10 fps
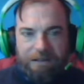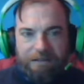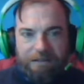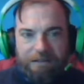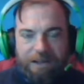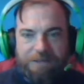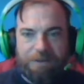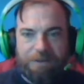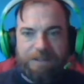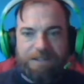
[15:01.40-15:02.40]
I guess all
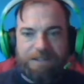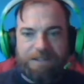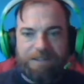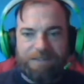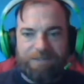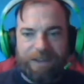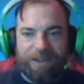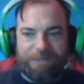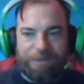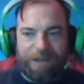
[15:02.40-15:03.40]
ideas
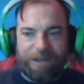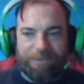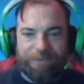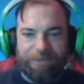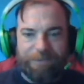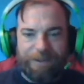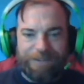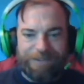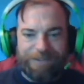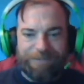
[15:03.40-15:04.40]
conflict. People have
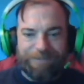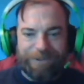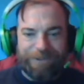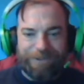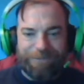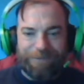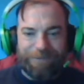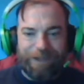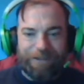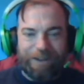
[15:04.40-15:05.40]
opinions that that vary.